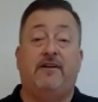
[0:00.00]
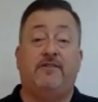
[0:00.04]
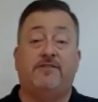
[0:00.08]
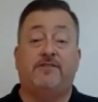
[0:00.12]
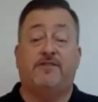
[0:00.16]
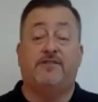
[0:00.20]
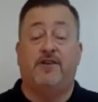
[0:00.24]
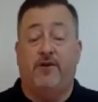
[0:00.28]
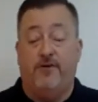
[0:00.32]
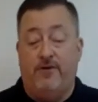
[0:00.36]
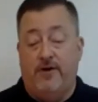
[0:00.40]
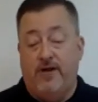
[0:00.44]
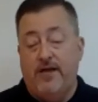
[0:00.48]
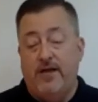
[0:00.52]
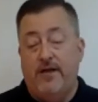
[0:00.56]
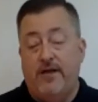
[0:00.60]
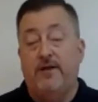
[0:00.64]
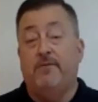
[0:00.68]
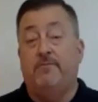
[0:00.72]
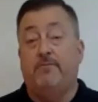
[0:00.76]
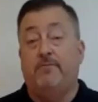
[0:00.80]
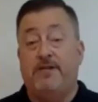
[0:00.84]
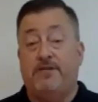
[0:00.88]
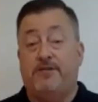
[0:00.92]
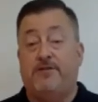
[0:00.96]
So
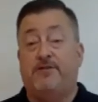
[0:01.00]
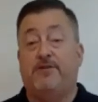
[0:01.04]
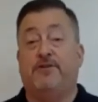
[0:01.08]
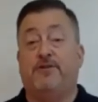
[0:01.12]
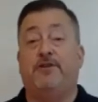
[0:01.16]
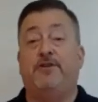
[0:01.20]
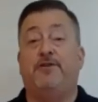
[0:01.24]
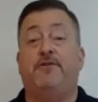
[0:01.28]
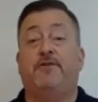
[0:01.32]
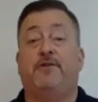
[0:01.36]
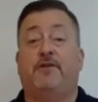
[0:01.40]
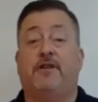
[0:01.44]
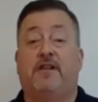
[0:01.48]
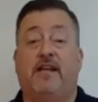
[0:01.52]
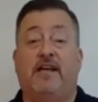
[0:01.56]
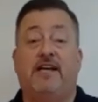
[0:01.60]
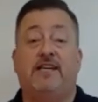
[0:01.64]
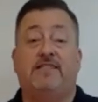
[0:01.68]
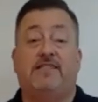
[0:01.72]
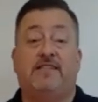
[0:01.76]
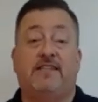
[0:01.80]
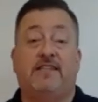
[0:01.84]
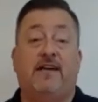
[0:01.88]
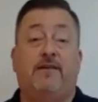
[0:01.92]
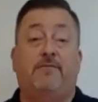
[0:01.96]
be sure to
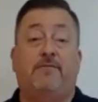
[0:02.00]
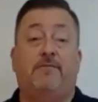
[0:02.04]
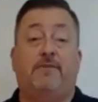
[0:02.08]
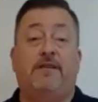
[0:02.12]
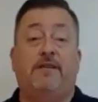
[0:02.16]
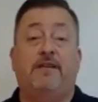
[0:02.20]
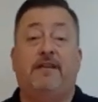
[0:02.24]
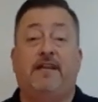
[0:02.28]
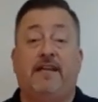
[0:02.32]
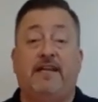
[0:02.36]
utilize them